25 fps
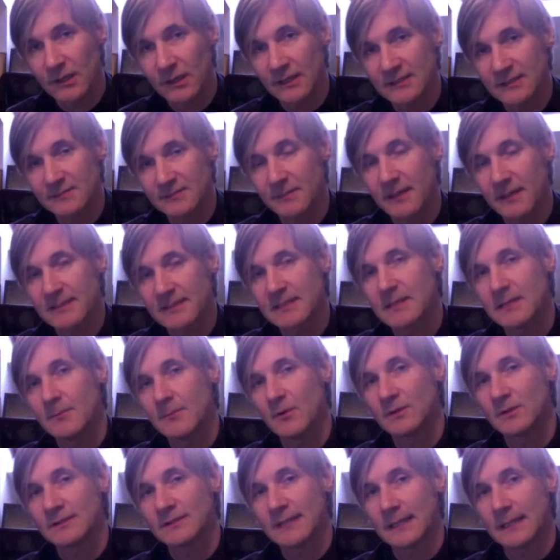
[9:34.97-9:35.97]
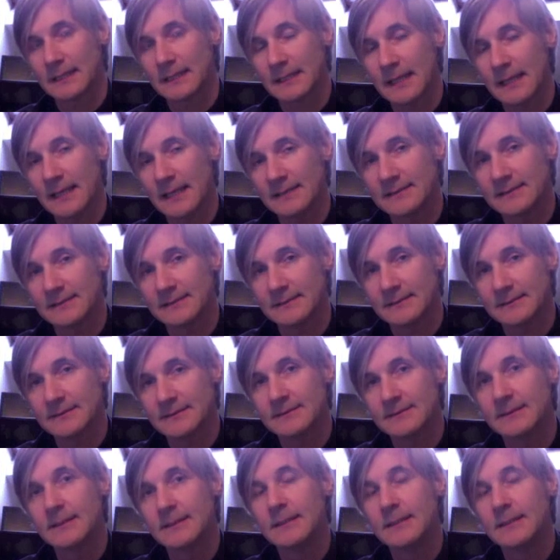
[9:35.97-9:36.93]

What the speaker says: especially amongst adolescents,